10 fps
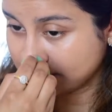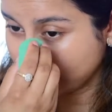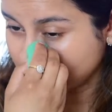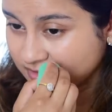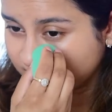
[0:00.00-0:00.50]

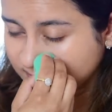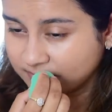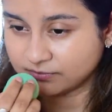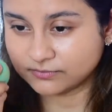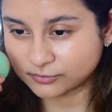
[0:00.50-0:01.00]
because of some
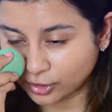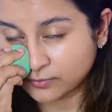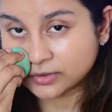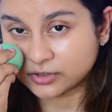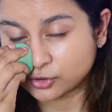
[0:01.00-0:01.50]

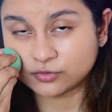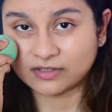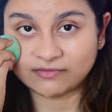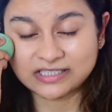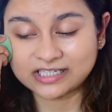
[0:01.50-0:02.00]
document issues
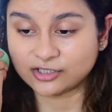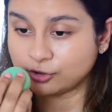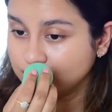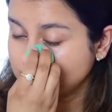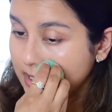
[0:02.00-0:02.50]
and visa
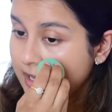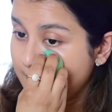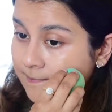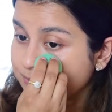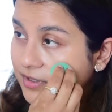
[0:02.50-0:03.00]
issues.
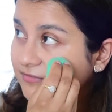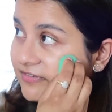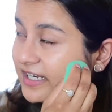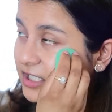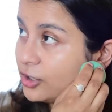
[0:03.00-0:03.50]
But I
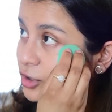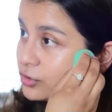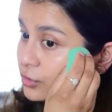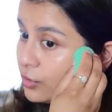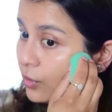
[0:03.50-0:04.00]
finally got
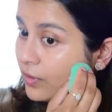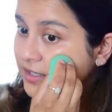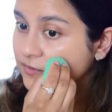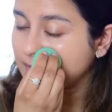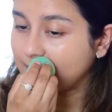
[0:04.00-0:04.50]
to go
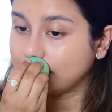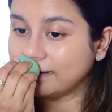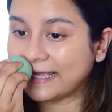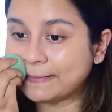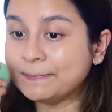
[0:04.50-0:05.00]
and
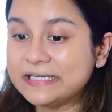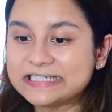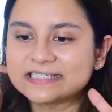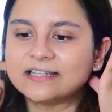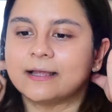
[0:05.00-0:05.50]
travel and
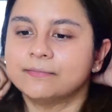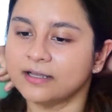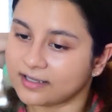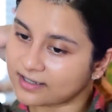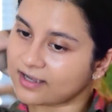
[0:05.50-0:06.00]
meet them
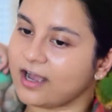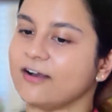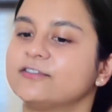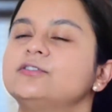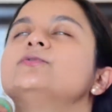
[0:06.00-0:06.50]

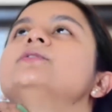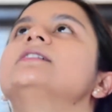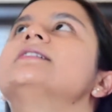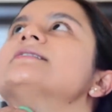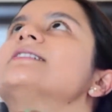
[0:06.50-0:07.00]
after 2
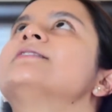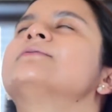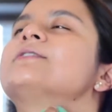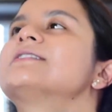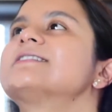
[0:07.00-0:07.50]
years. It
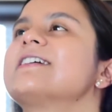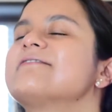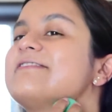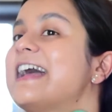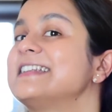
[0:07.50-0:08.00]
was
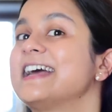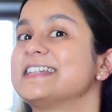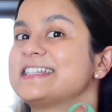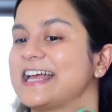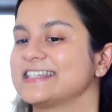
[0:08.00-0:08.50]

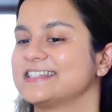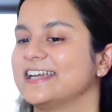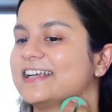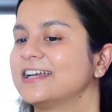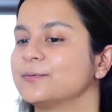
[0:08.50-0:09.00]

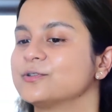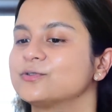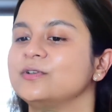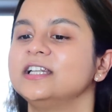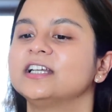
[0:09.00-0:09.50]
fantastic. It
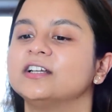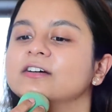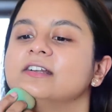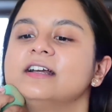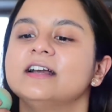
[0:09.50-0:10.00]
was really
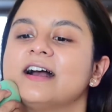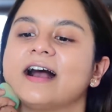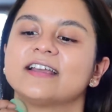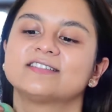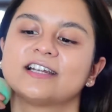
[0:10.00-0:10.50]
good.
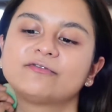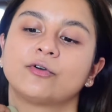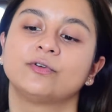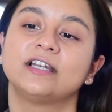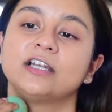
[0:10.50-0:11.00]
I stayed for
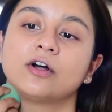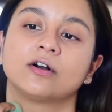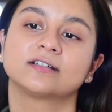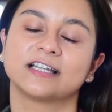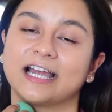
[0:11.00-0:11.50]
a really
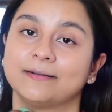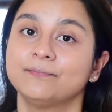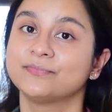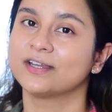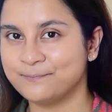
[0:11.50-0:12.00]
long
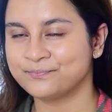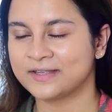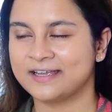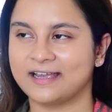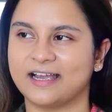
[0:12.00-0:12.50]
time
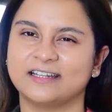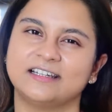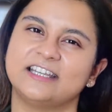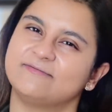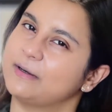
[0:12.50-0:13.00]
and
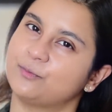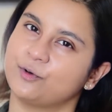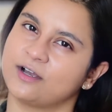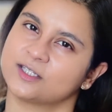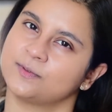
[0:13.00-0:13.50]
leave my
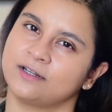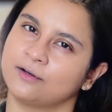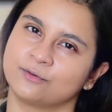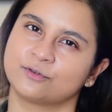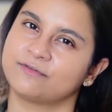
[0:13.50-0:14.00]
poor husband
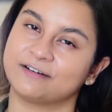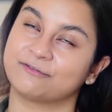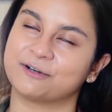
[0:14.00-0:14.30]
alone to fend for